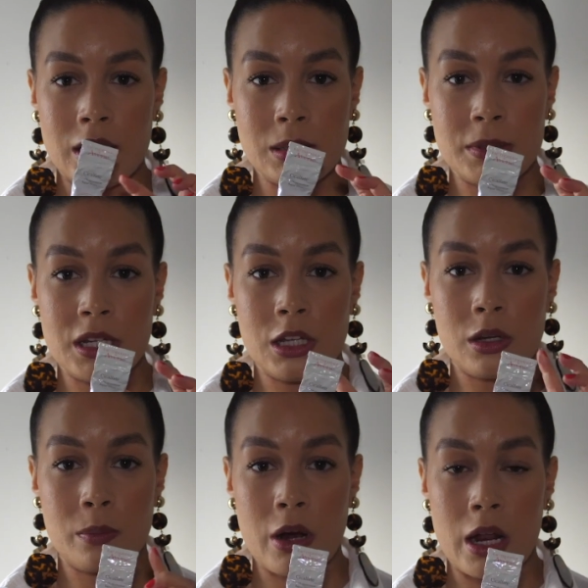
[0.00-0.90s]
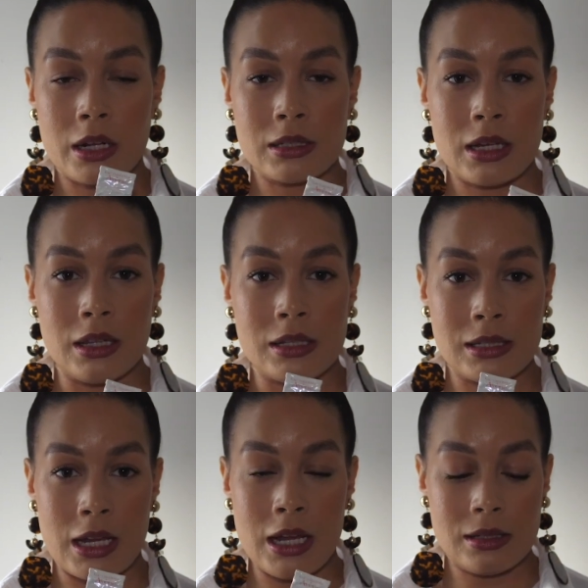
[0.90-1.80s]
this particular product in the
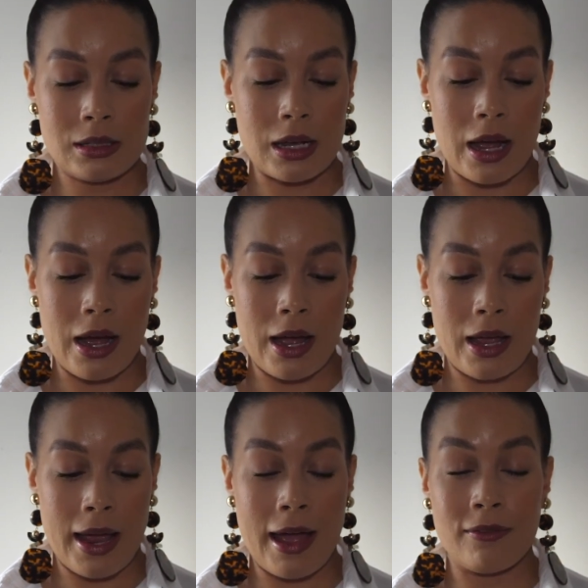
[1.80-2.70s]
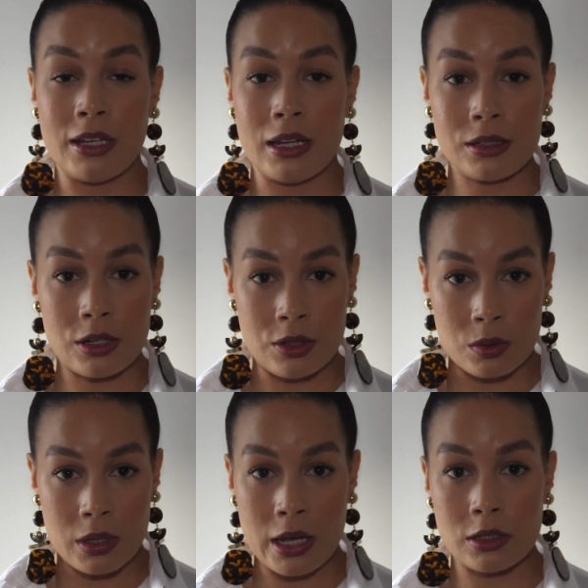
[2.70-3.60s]
States. I have yet to
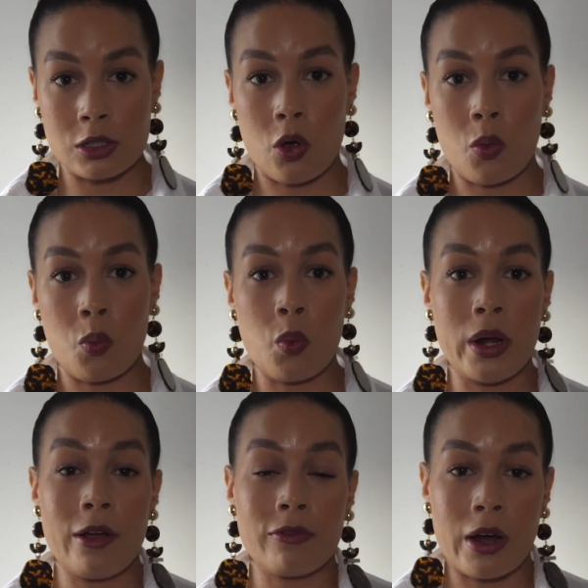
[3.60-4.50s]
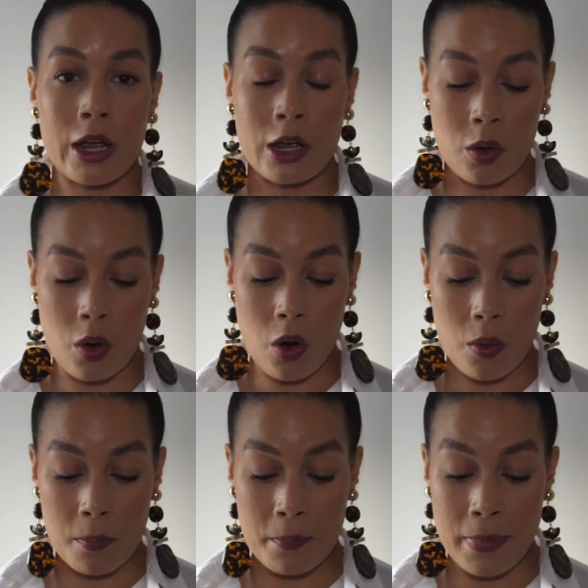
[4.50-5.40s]
do that. So whenever I go
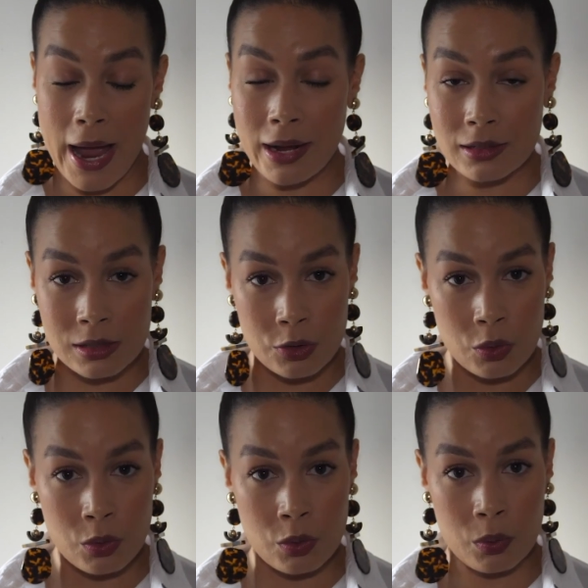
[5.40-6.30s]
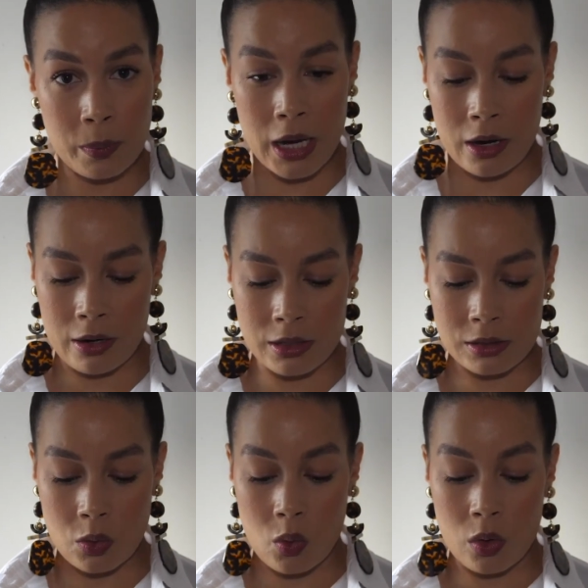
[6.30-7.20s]
back to
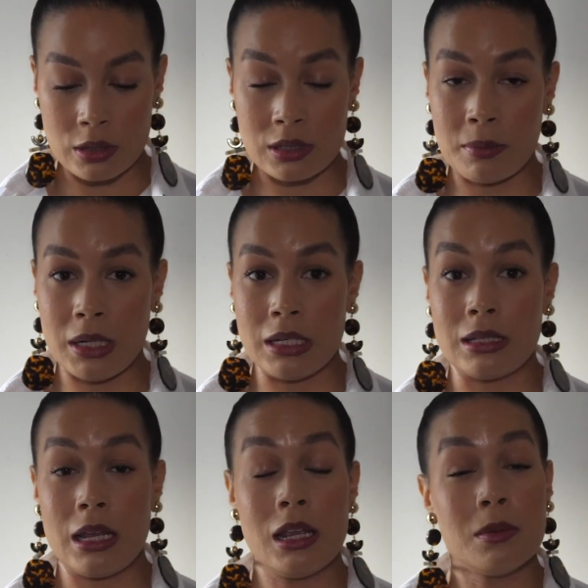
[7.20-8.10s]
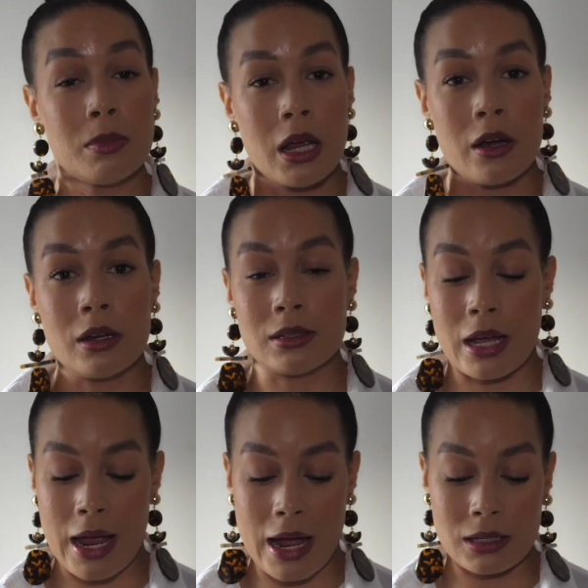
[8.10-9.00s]
Paris or somebody is in Paris,
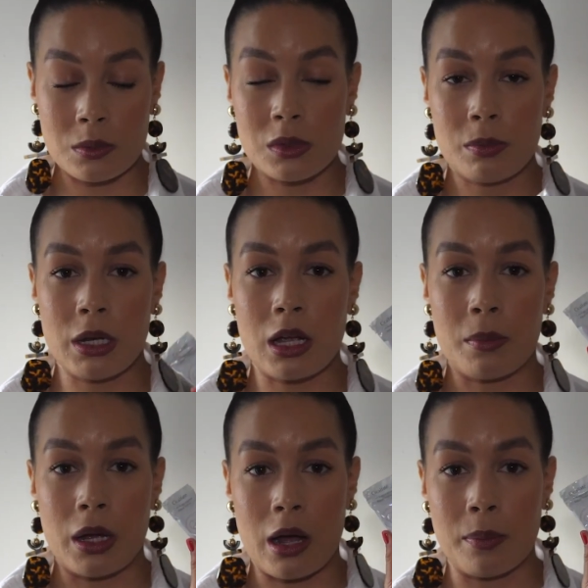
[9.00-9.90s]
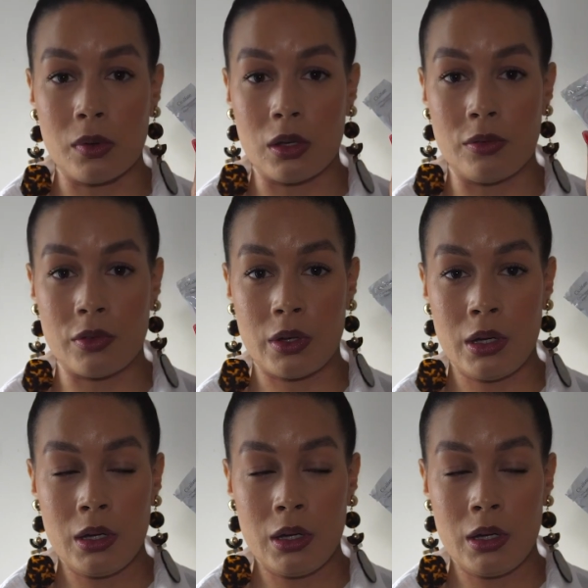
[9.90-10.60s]
I ask them to pick up a couple of